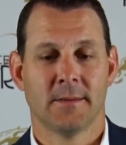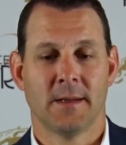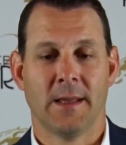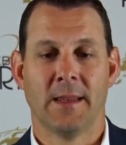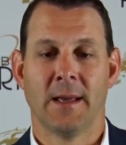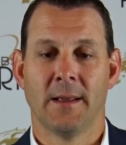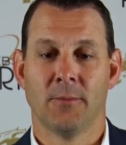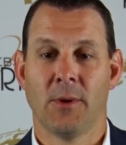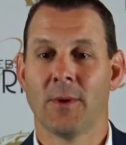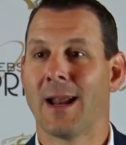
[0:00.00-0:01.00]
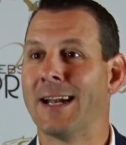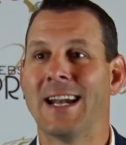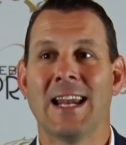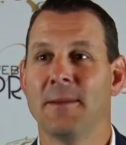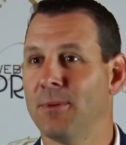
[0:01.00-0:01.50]
And then we went on an
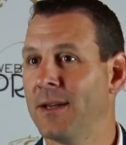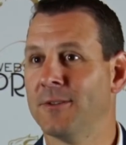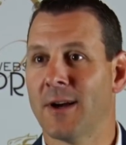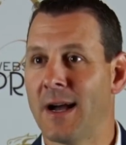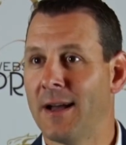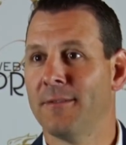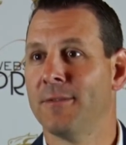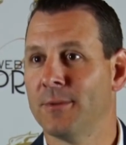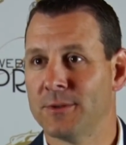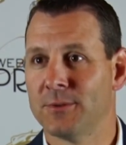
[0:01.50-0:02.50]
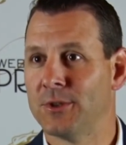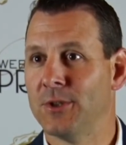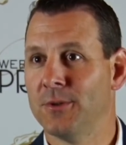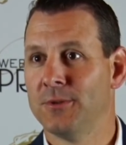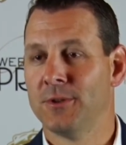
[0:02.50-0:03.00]
80-play drive, which was
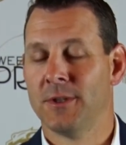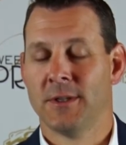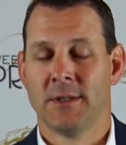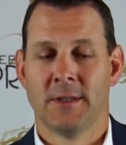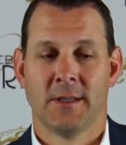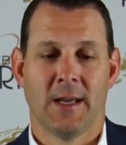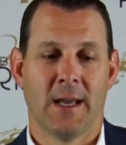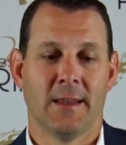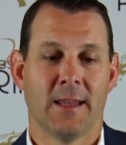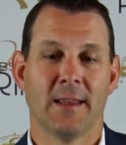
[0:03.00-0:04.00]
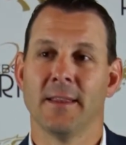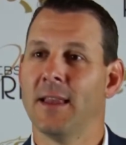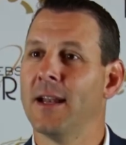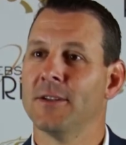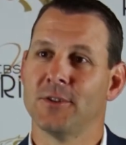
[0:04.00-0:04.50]
huge. And then
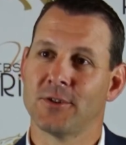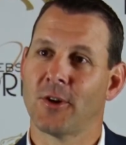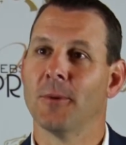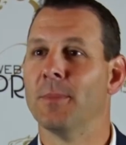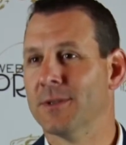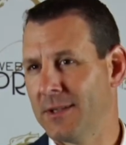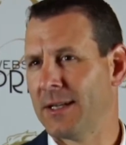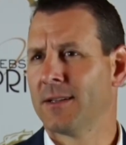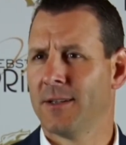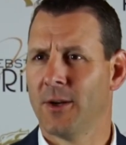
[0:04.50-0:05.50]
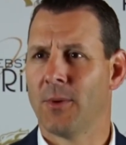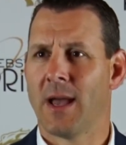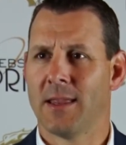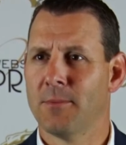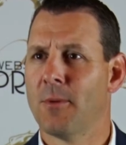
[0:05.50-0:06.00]
it just started building. You know, we
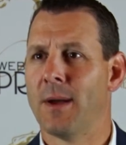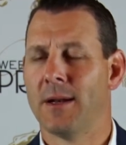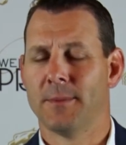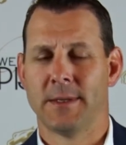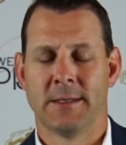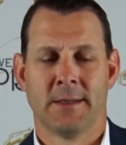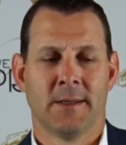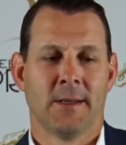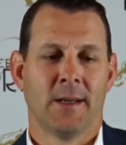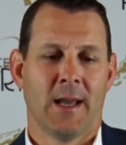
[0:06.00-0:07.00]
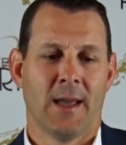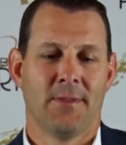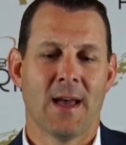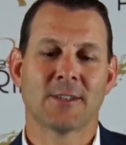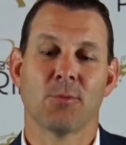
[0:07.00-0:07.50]
had the momentum,
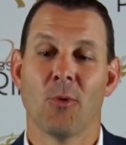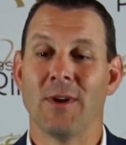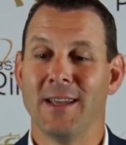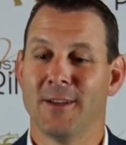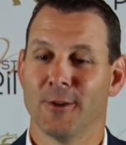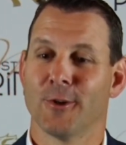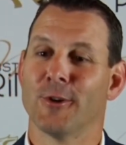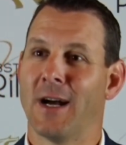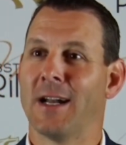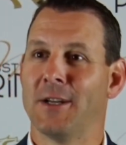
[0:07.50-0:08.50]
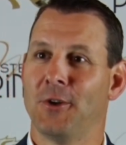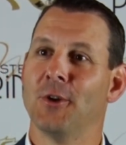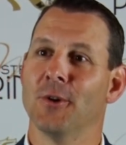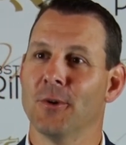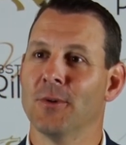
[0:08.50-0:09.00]
and that's what we need to learn how to
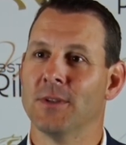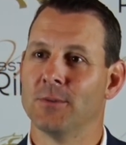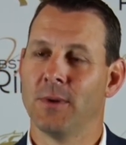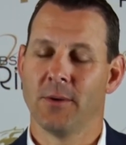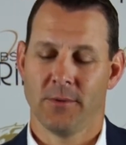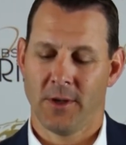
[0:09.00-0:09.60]
do. Is we